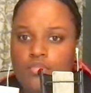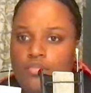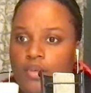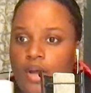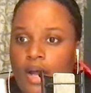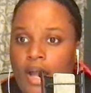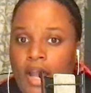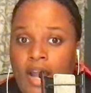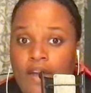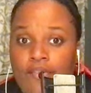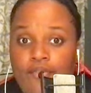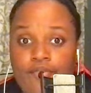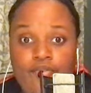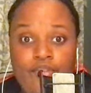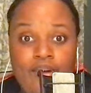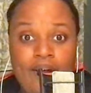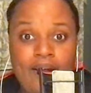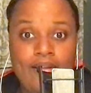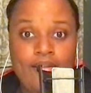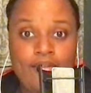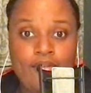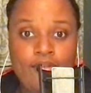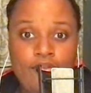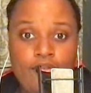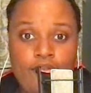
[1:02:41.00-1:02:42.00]
I have
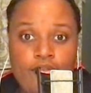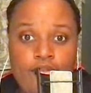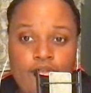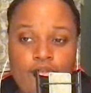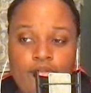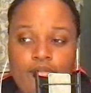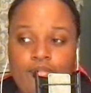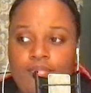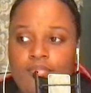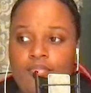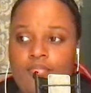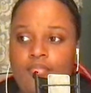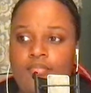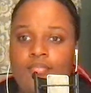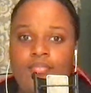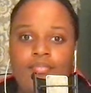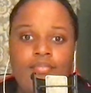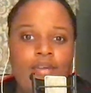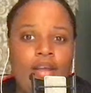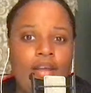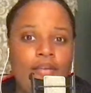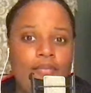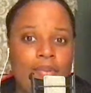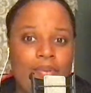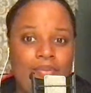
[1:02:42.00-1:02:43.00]
friends,
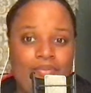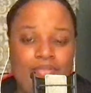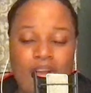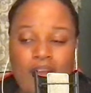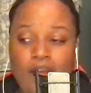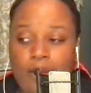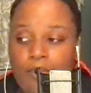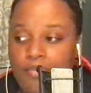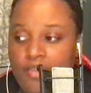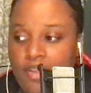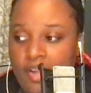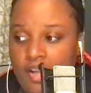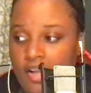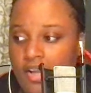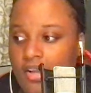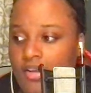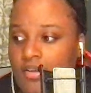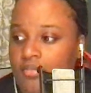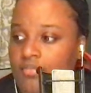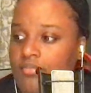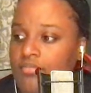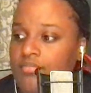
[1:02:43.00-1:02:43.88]
I have my family,